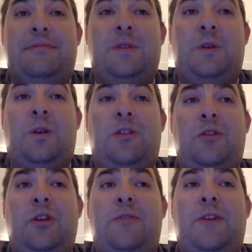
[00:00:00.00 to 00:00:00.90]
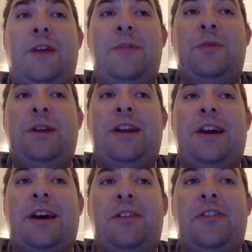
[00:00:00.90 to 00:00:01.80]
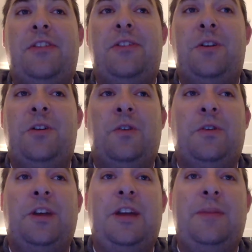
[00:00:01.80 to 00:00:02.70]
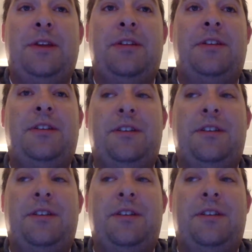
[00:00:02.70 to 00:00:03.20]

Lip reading: And also a good fight between Alistair Overeem and